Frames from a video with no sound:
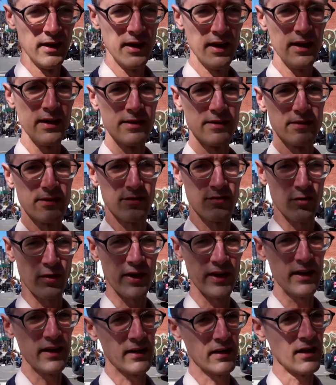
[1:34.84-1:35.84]
is
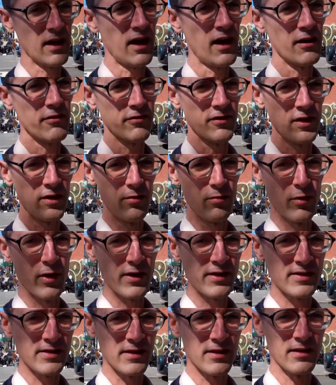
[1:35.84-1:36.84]
drinking coffee?
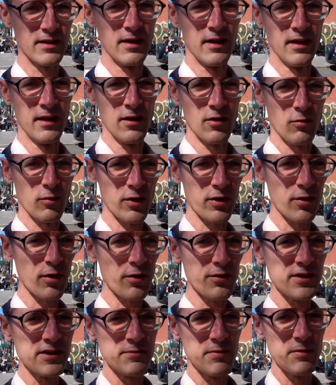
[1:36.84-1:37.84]
What are
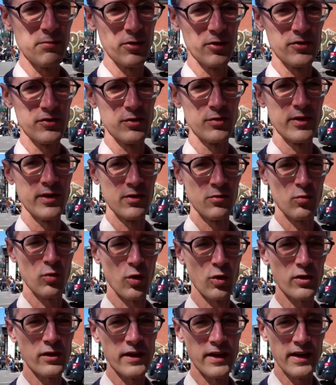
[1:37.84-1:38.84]
all these people doing
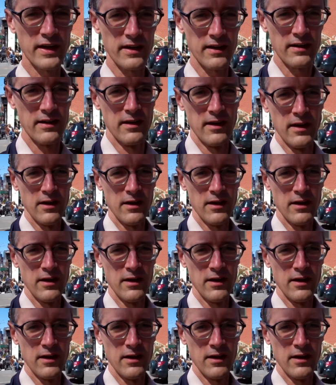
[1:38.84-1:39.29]
working?